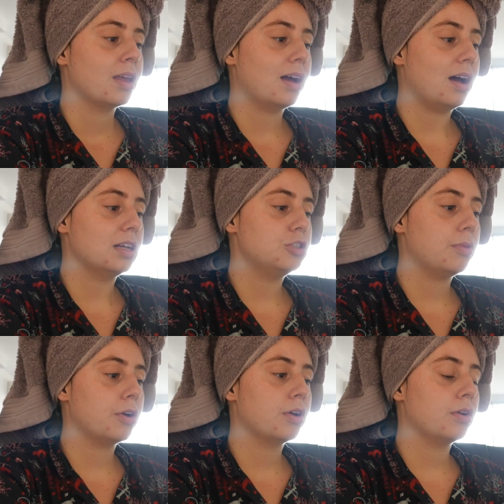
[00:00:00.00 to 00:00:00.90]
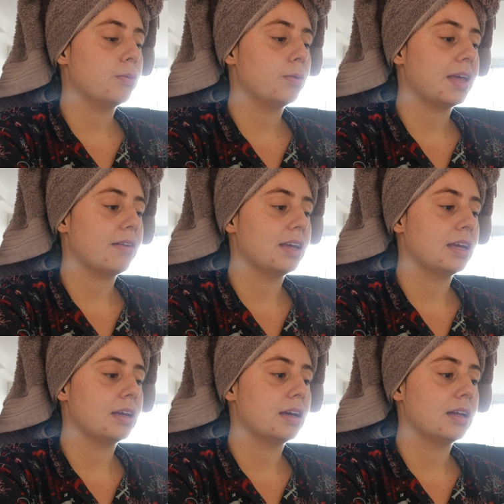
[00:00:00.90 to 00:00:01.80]
Uh, tomorrow we'll be
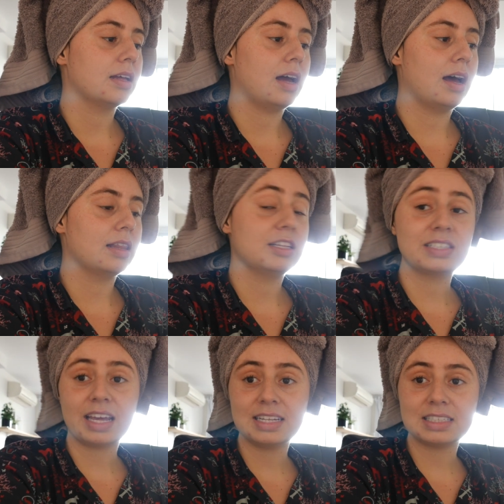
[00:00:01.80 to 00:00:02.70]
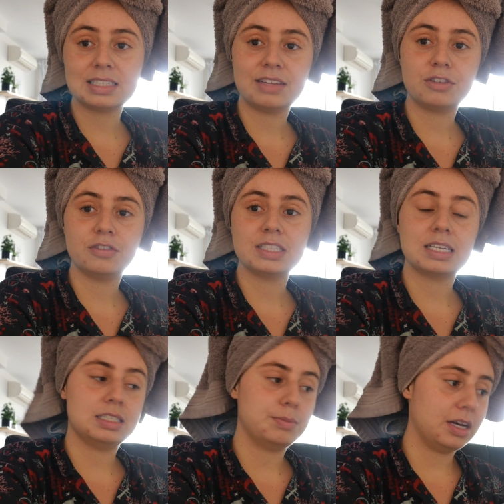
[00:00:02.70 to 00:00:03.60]
having uh, the zucchini slice leftovers
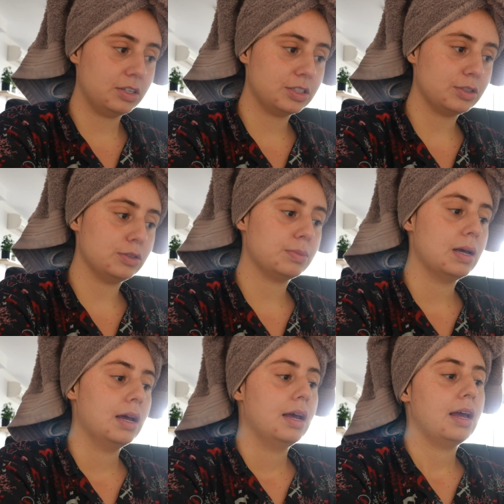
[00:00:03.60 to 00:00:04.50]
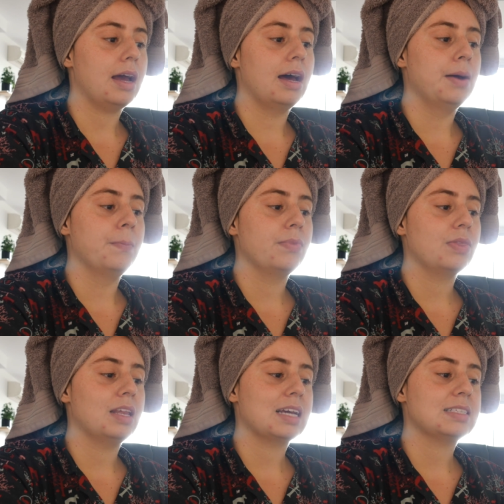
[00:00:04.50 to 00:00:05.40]
and tomato soup. Um,
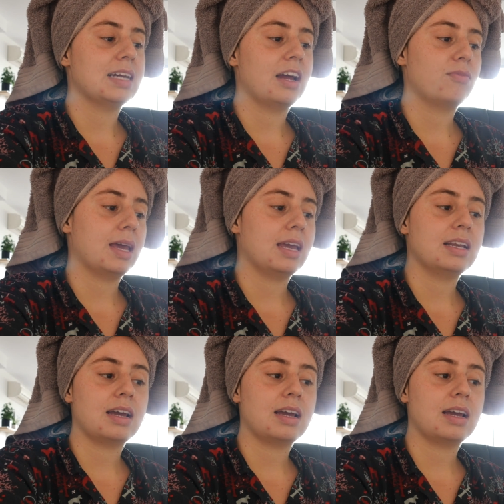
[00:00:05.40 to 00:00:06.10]
the next day I've made,